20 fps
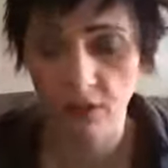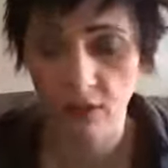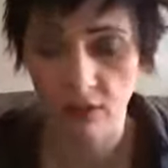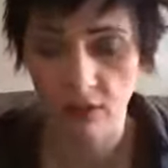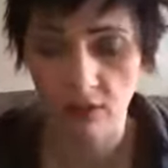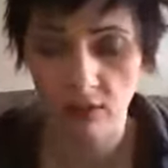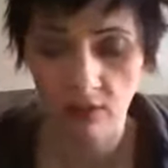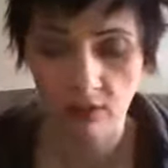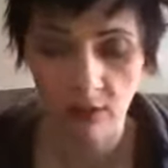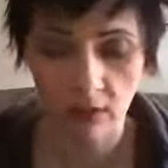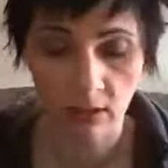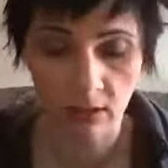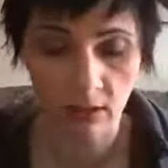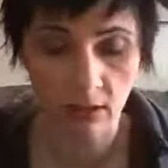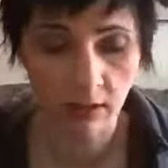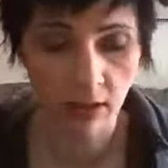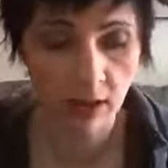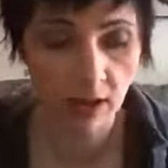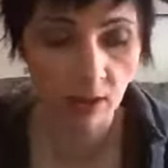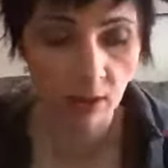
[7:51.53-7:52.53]

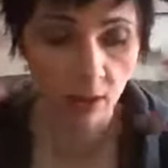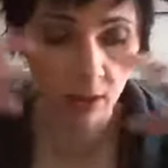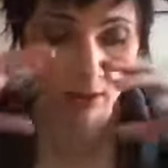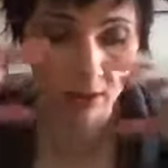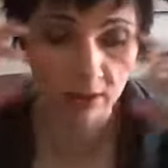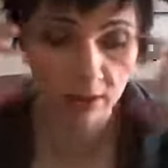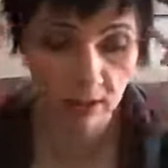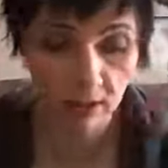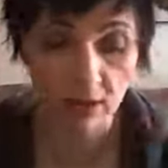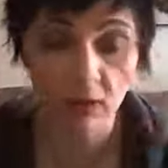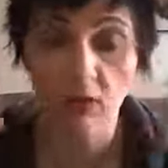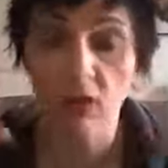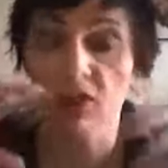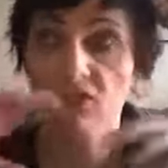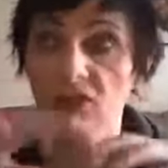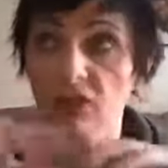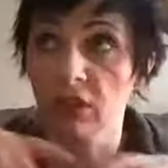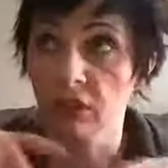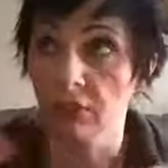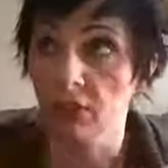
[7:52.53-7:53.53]

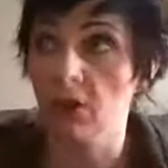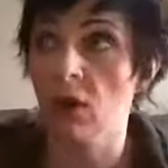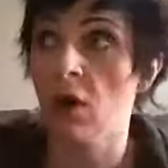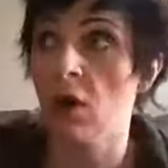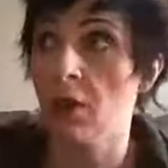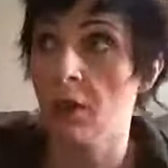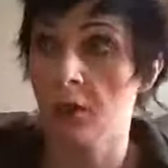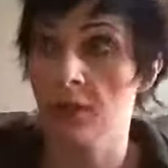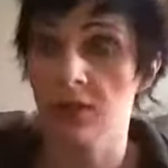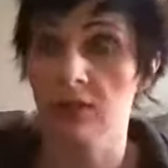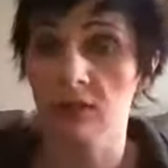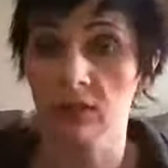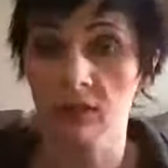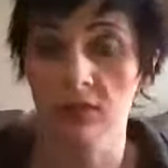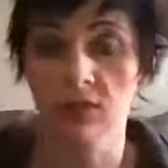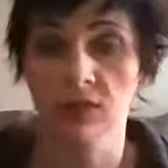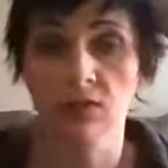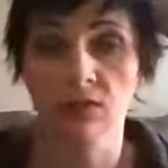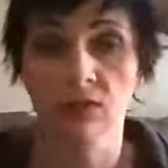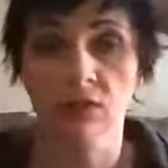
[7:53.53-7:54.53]
psychologically, but on
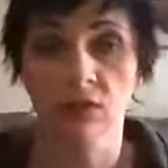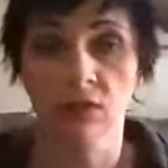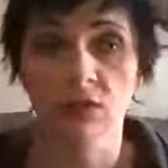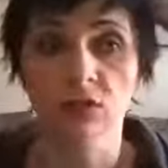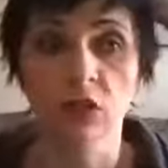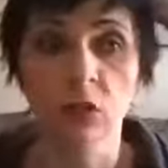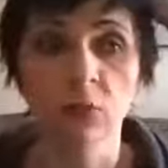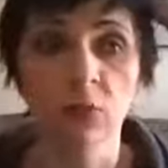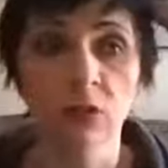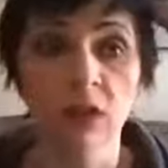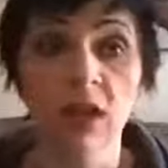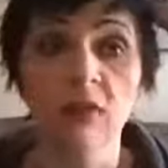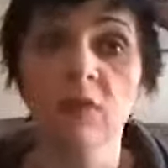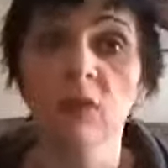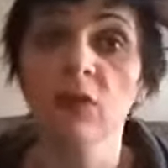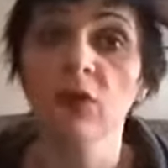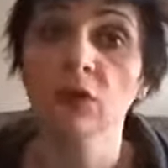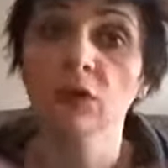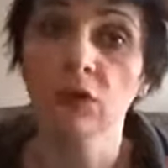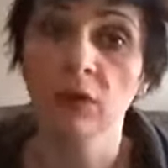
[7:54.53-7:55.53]
this global
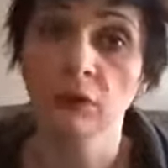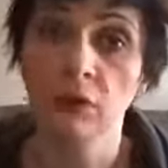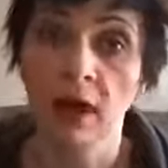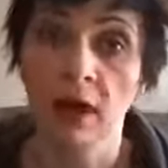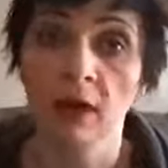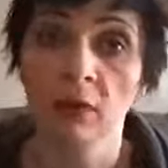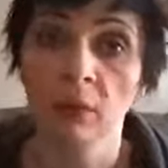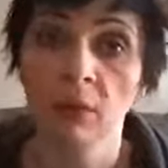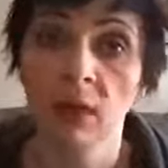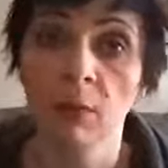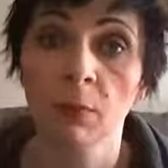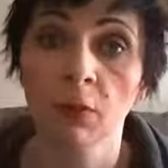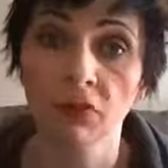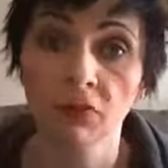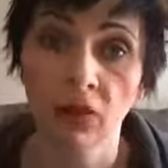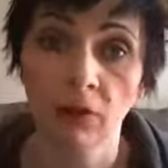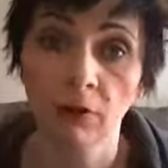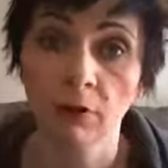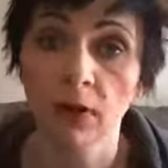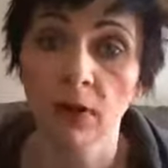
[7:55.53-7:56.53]
level using random number
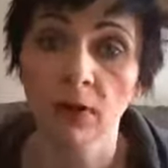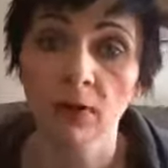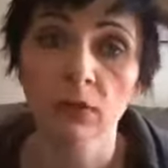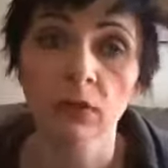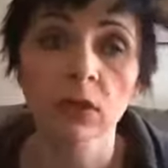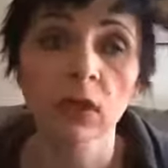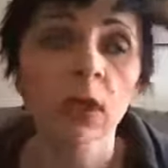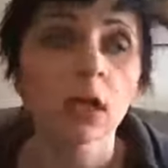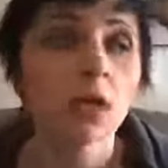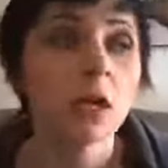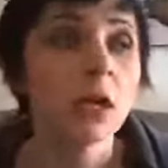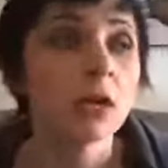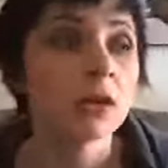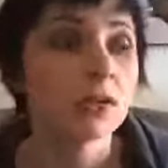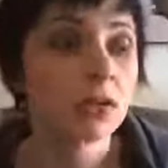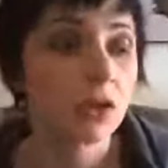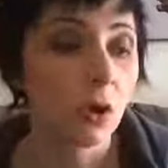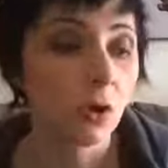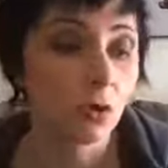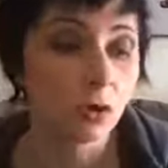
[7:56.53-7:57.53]
generators.
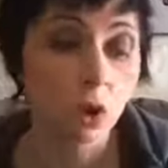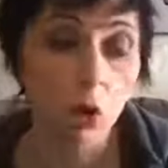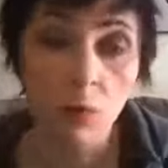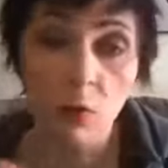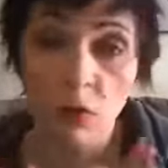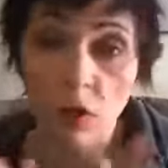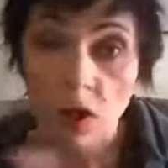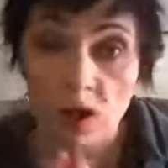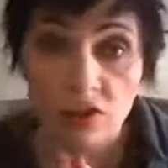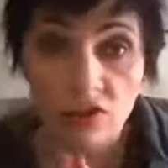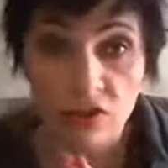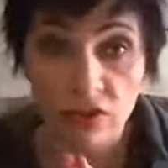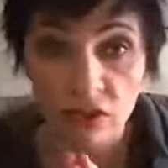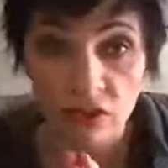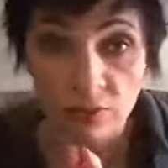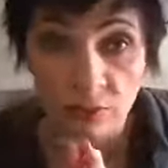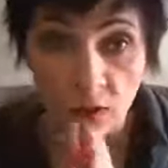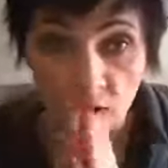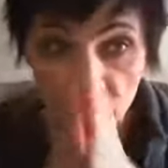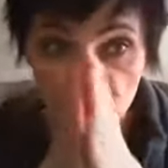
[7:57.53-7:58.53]
So Global
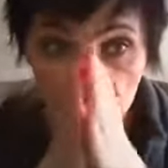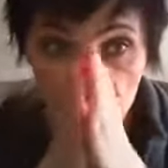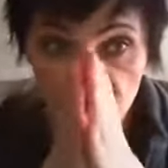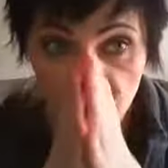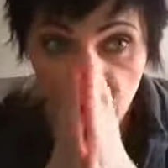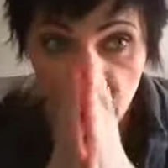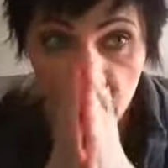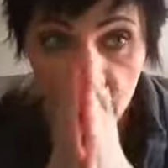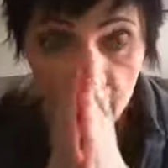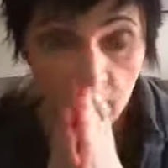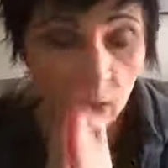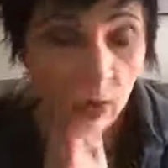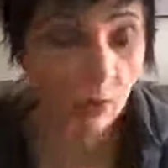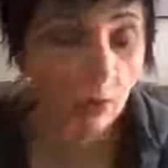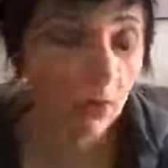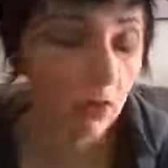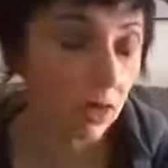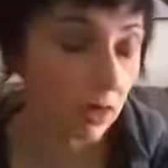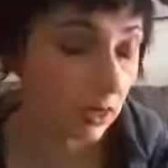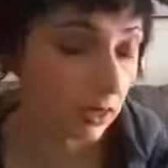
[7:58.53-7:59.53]
Consciousness Project, check it
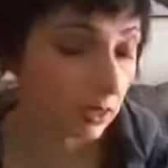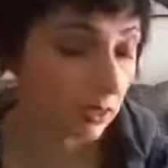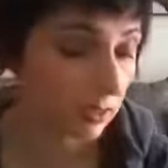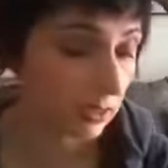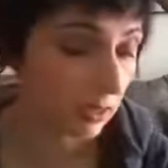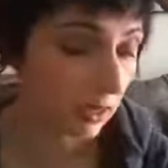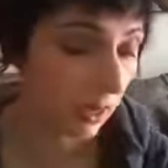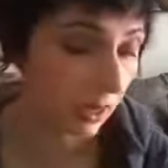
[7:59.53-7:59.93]
out, because